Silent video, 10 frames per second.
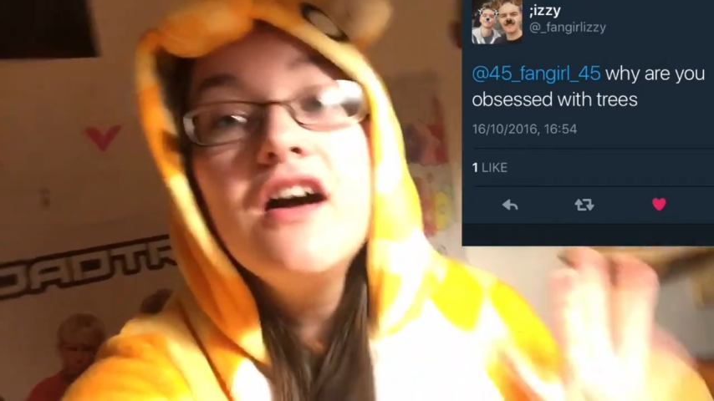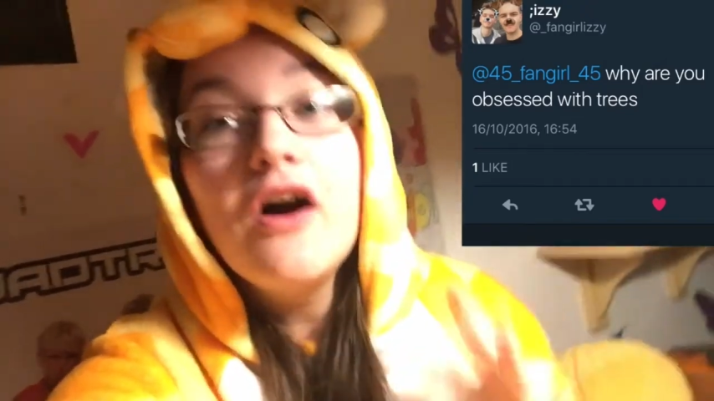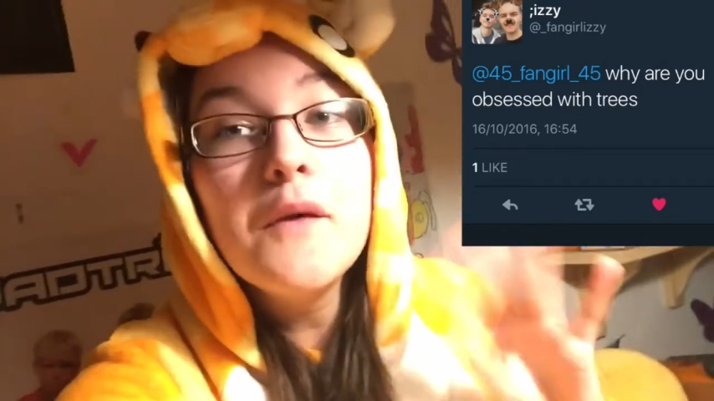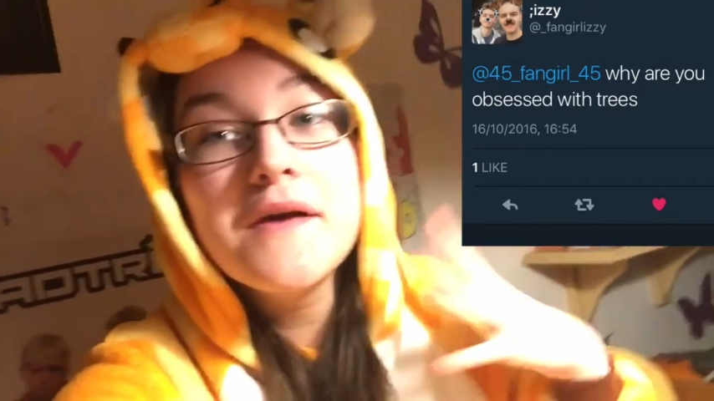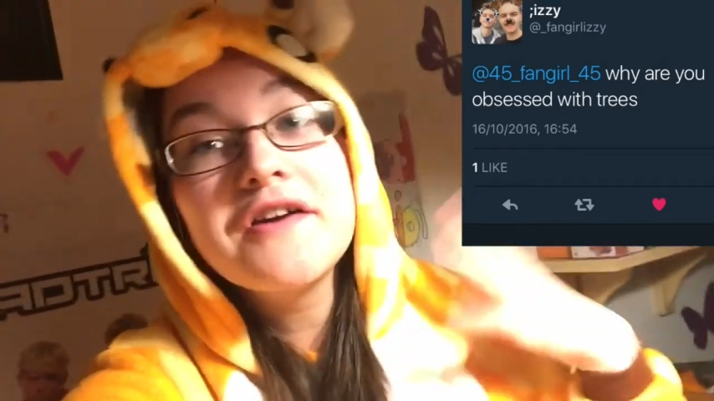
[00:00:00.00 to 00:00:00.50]

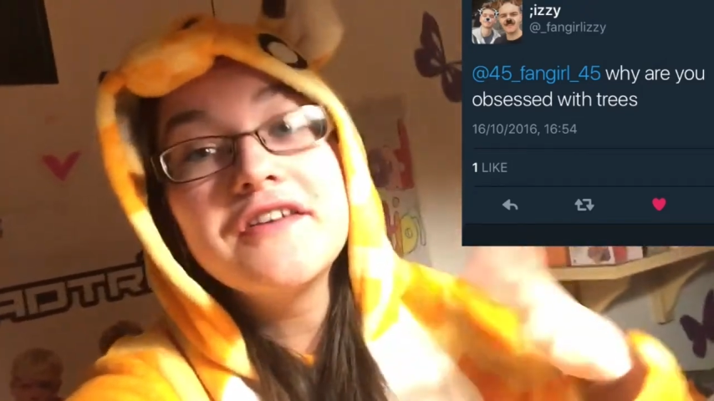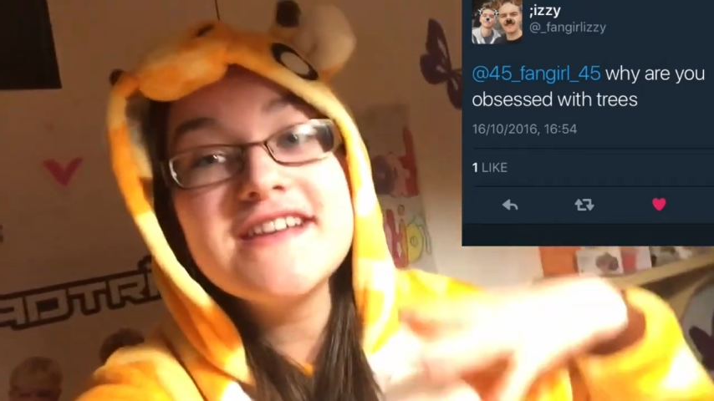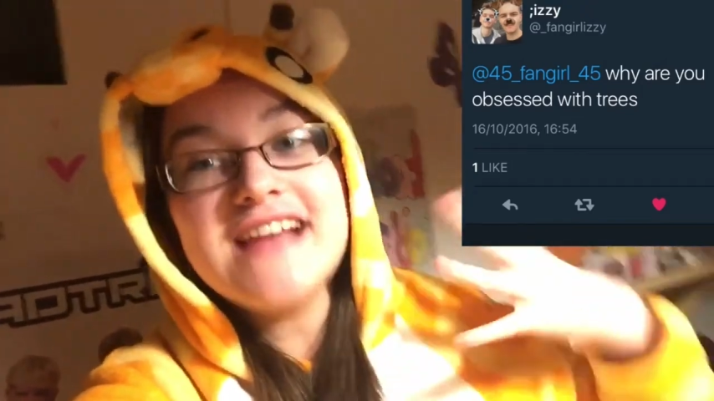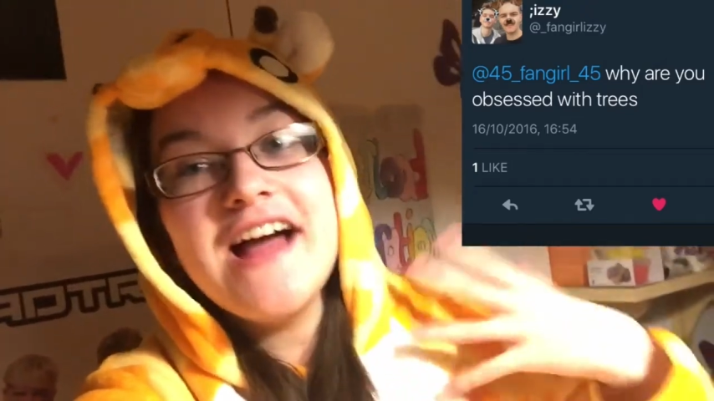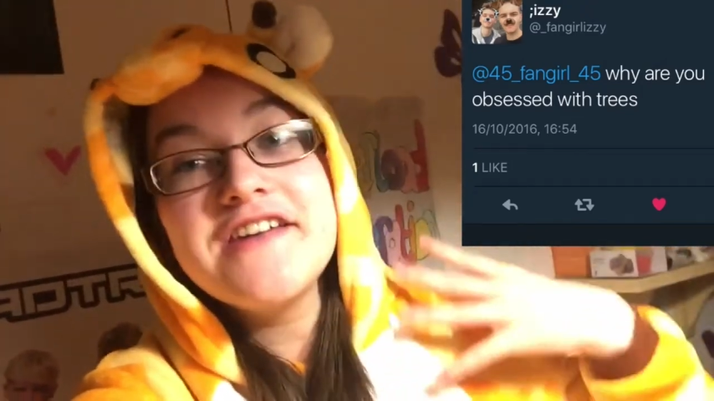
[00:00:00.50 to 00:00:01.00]
oh my god,
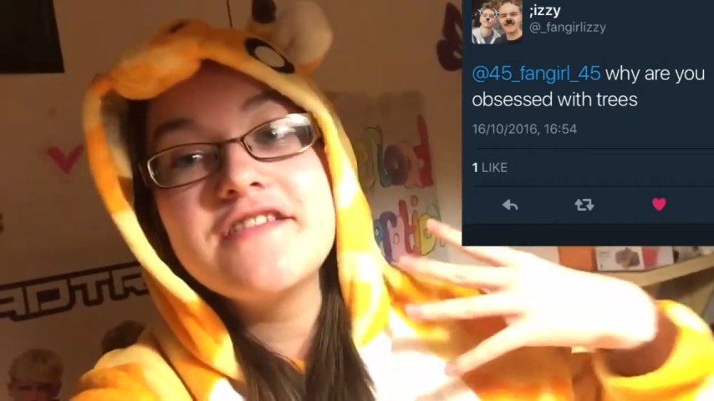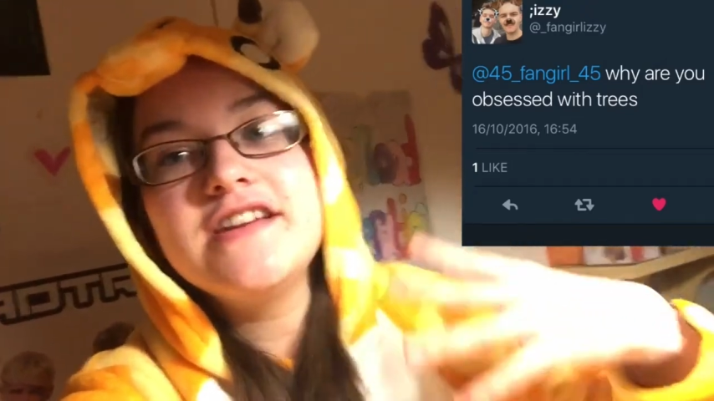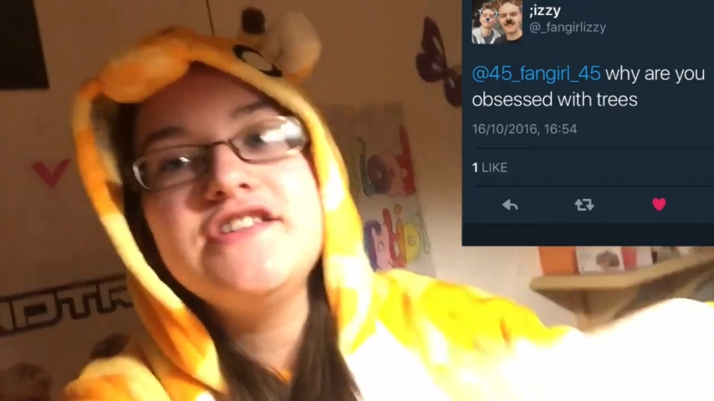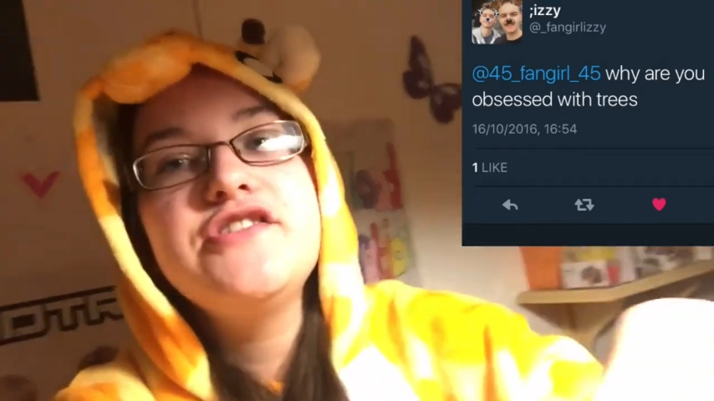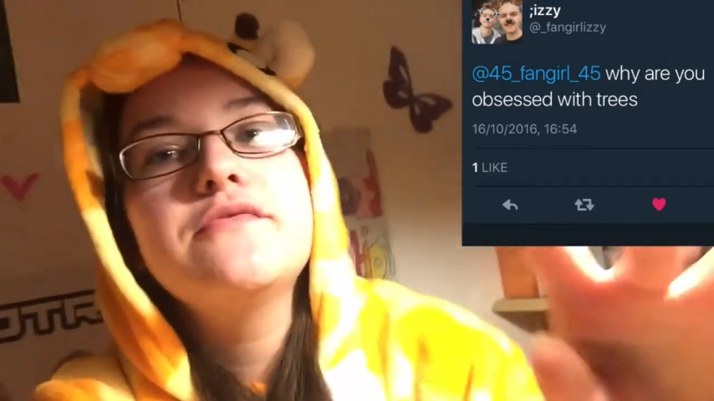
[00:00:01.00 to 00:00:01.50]
it's Anna, and
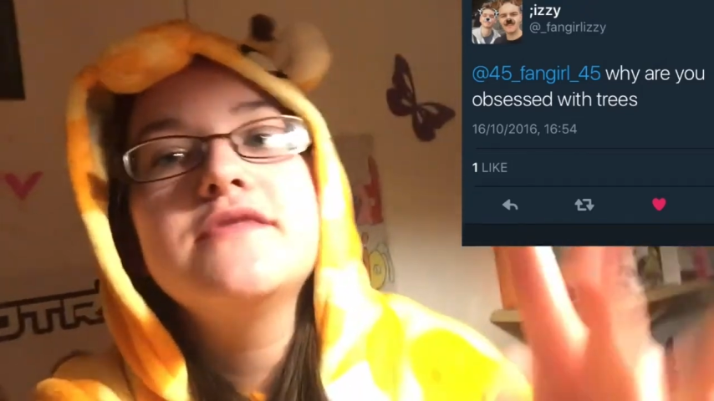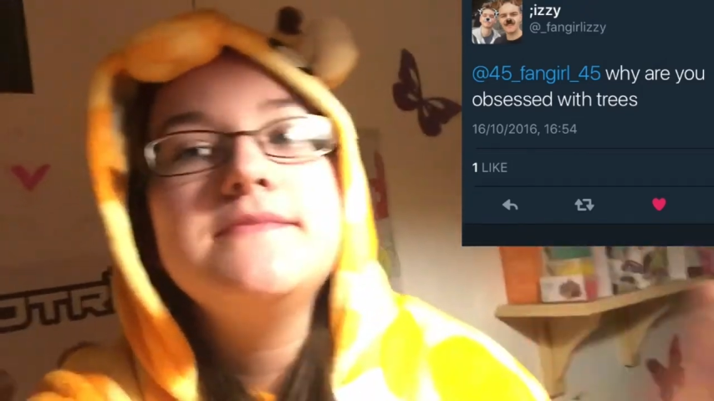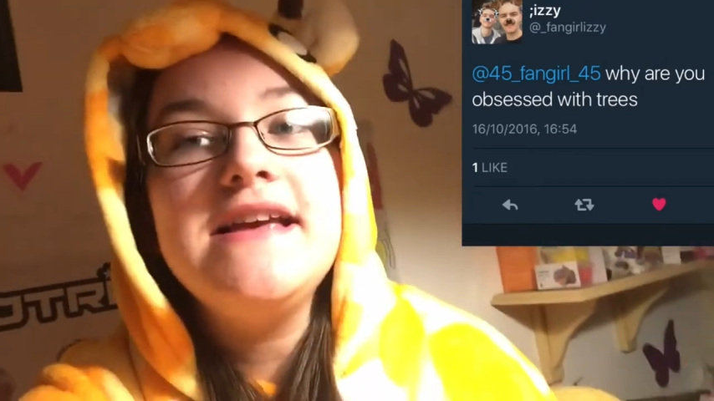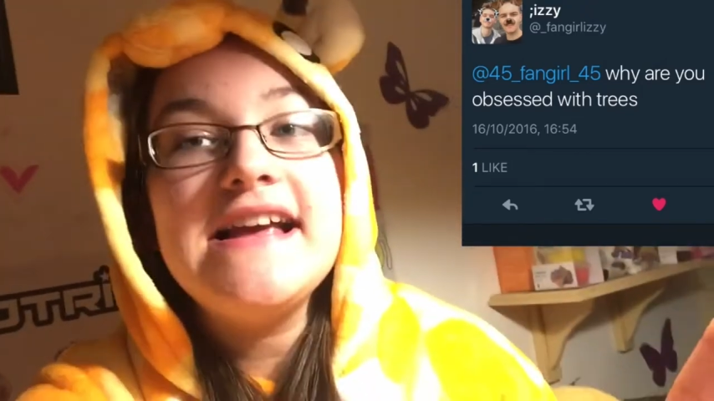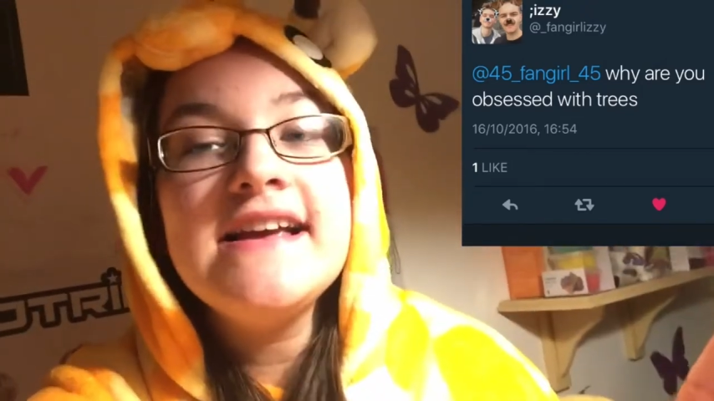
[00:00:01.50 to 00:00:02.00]
he knew it was
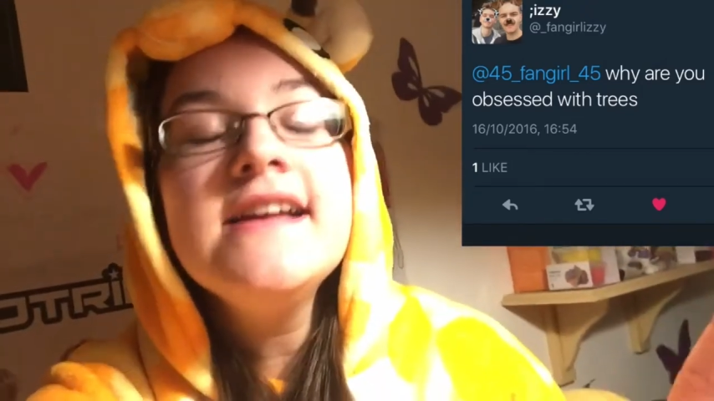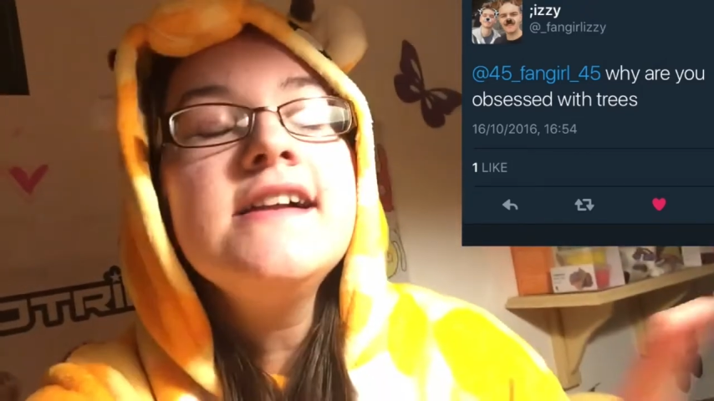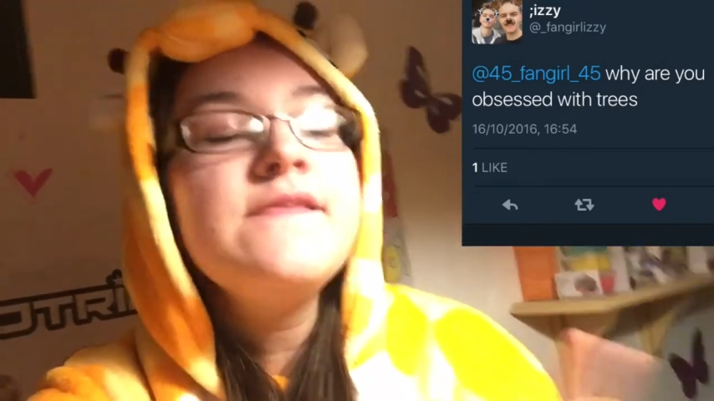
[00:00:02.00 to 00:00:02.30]
me.